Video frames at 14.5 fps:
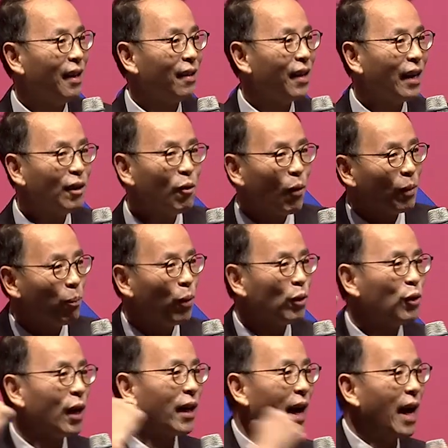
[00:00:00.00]
Then you want to push
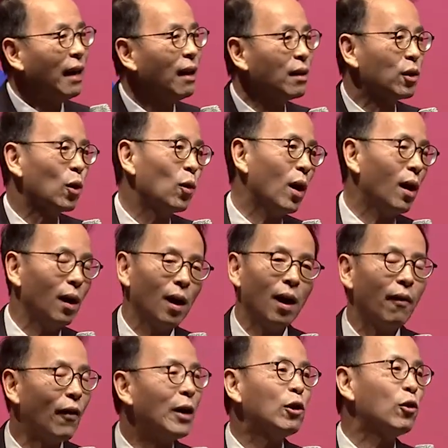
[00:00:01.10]
again. So
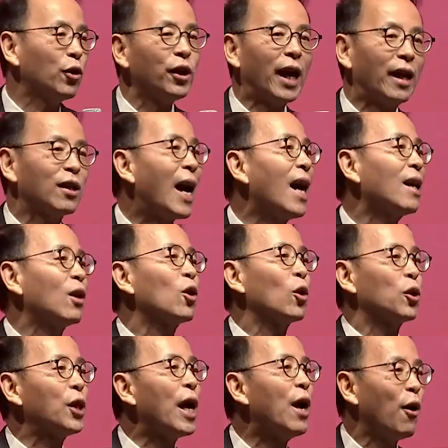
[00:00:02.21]
eventually you get tired
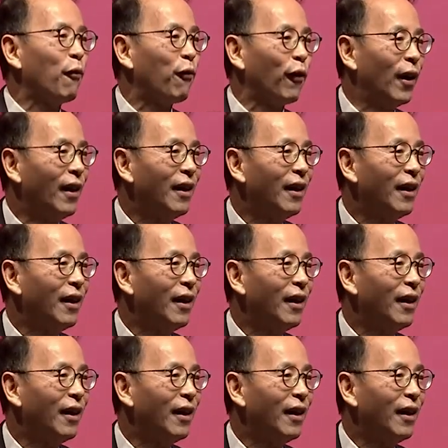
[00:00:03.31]
yourself.